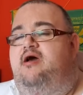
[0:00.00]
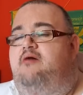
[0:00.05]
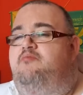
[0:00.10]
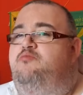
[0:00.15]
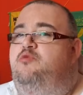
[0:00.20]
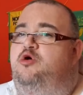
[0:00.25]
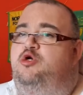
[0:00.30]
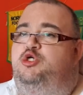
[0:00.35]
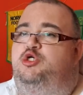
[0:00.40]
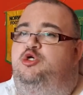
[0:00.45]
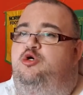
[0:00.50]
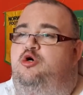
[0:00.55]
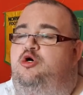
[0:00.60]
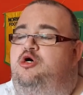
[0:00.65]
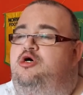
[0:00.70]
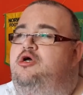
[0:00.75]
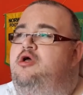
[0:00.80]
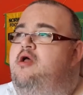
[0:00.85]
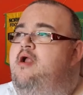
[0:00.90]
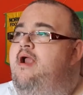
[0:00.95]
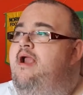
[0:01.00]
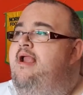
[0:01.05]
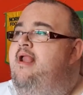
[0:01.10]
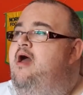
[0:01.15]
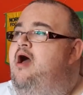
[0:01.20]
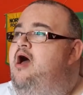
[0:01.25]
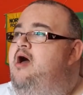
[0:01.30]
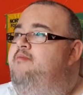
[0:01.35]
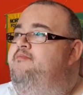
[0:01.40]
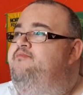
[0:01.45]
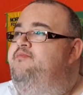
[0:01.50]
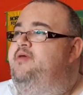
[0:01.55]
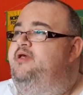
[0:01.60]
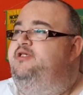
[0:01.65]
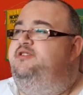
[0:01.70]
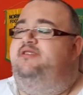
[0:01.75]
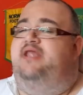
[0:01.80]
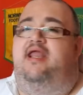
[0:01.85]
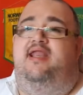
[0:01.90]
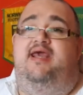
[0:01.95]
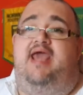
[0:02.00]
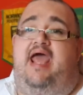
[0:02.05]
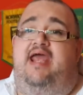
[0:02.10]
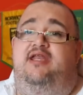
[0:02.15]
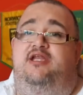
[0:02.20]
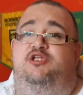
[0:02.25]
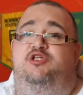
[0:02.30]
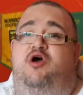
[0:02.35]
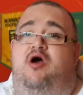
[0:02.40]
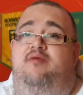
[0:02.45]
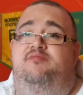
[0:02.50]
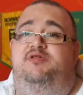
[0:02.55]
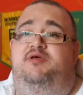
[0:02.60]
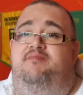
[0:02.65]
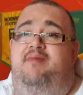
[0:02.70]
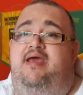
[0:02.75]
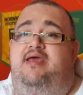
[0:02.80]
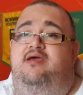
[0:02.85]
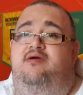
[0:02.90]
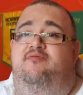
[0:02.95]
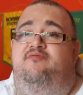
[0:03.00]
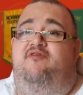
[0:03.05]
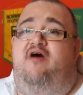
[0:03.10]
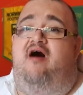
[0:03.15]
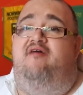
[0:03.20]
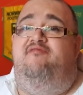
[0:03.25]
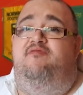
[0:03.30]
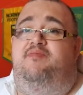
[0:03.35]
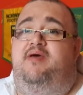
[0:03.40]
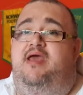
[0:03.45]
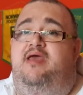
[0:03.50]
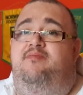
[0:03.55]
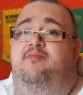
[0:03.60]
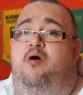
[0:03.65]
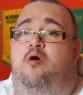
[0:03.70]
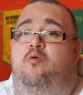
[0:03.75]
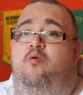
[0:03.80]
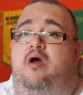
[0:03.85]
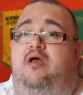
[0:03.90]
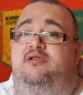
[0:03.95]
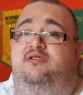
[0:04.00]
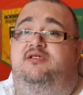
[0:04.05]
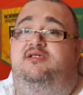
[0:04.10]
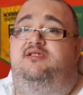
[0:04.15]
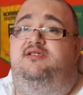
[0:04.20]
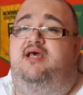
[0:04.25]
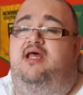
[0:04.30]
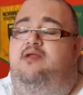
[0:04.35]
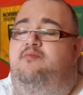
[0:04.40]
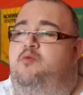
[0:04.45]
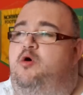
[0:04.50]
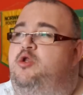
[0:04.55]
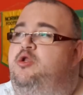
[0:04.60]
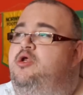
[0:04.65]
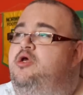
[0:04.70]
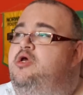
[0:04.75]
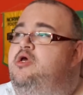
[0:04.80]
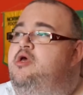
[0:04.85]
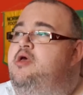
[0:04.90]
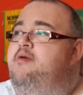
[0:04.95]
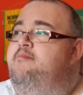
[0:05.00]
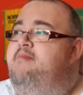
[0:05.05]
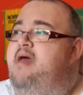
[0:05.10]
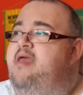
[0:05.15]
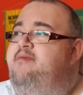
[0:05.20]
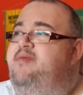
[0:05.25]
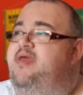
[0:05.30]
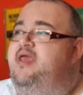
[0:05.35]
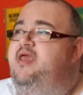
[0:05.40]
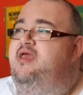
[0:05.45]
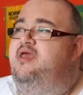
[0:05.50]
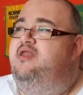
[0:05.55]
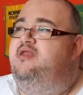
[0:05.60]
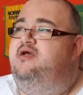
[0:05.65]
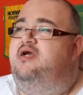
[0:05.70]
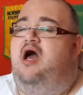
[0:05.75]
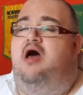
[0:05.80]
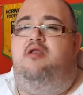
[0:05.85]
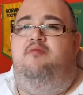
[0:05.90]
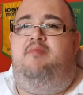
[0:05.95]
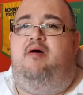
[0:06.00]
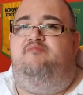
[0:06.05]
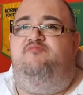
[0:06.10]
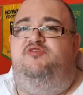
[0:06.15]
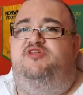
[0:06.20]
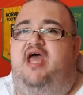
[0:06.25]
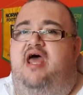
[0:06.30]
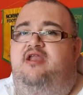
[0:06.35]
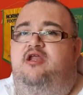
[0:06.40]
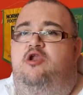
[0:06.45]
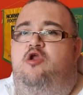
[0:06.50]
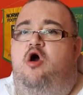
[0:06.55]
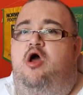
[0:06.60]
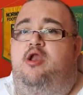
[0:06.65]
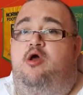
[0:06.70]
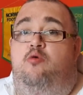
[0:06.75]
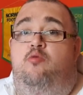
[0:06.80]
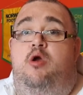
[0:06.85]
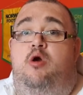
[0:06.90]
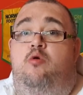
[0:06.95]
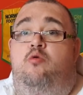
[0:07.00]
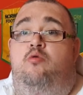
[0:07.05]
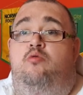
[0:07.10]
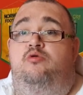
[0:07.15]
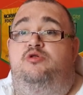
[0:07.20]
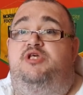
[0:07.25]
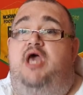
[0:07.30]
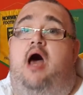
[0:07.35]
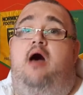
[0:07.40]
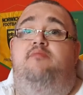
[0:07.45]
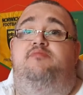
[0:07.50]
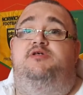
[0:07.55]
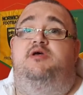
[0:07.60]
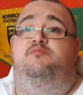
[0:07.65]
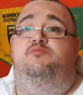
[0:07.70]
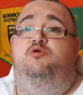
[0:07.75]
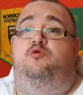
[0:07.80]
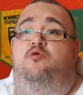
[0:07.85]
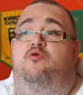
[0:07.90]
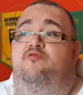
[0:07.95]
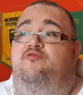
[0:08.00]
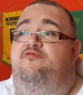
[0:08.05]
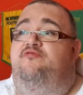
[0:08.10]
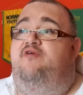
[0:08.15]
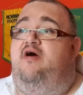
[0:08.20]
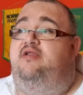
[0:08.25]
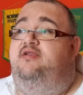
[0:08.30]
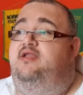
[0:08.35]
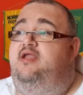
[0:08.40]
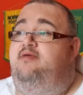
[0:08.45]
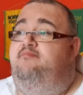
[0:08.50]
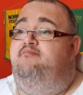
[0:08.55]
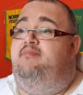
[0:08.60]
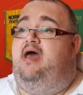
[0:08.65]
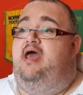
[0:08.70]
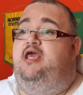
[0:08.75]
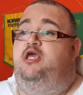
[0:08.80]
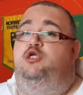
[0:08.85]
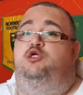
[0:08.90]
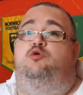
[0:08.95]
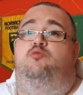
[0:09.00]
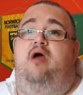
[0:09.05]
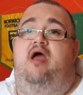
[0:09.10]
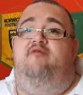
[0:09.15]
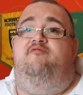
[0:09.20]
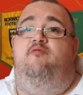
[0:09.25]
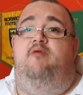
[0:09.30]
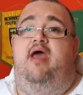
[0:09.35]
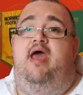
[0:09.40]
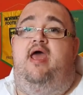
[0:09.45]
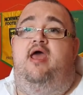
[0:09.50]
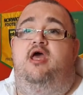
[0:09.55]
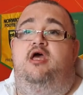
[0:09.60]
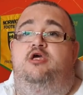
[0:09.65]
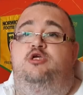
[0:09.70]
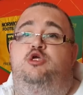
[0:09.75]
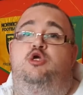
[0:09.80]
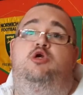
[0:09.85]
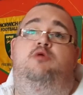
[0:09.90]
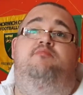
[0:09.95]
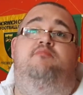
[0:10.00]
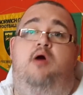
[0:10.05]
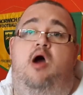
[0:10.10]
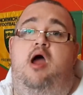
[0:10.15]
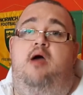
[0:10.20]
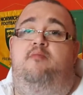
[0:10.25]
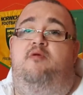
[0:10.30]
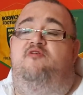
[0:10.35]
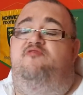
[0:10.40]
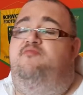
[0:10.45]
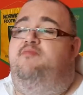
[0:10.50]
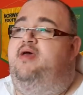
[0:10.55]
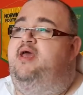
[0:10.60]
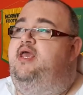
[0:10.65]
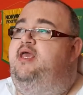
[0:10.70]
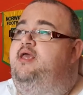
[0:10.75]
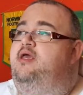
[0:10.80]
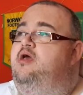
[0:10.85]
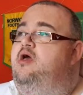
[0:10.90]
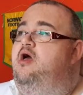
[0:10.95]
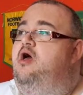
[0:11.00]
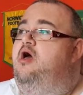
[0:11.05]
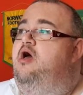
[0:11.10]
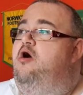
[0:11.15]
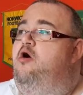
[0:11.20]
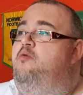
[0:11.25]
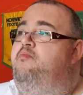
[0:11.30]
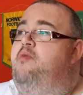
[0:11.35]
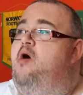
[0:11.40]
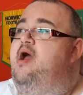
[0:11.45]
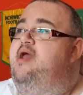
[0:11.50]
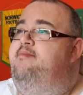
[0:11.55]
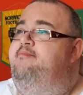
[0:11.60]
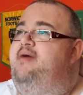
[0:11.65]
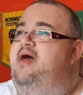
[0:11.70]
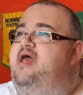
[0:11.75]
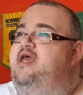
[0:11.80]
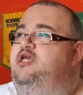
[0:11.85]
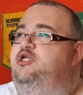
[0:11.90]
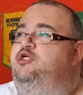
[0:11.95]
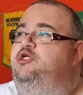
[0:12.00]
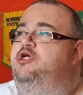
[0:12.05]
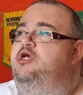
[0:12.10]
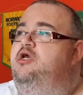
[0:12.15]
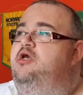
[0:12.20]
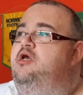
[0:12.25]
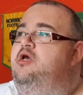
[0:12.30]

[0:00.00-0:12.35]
I'm not sure. It's dedicating the time to make them for other people and to sell them on. Maybe in a couple of months down the line, I will set up some sort of funding page or whatever where you can buy them off me, or buying page.